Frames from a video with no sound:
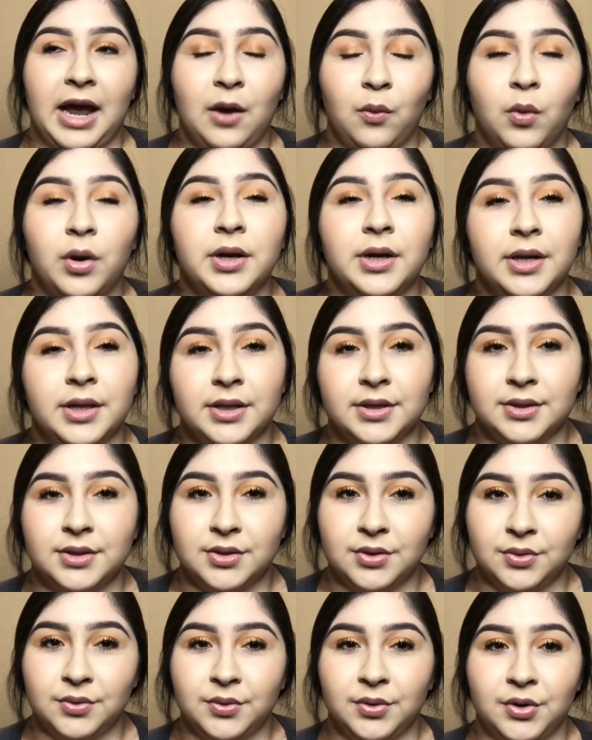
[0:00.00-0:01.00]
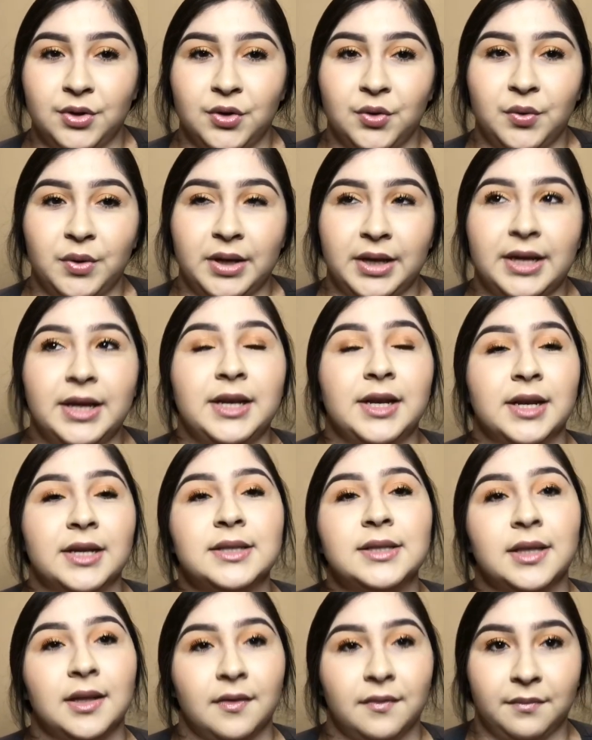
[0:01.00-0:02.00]
wanted this too, and he does
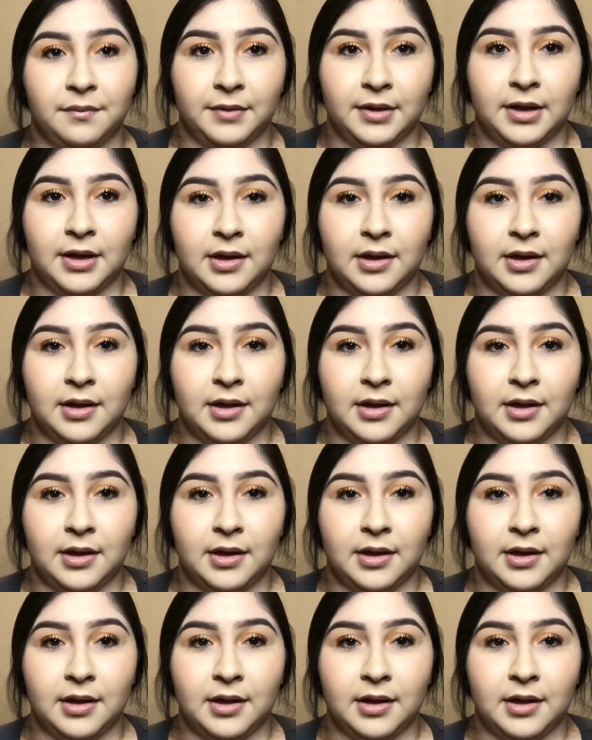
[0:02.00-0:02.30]
love me.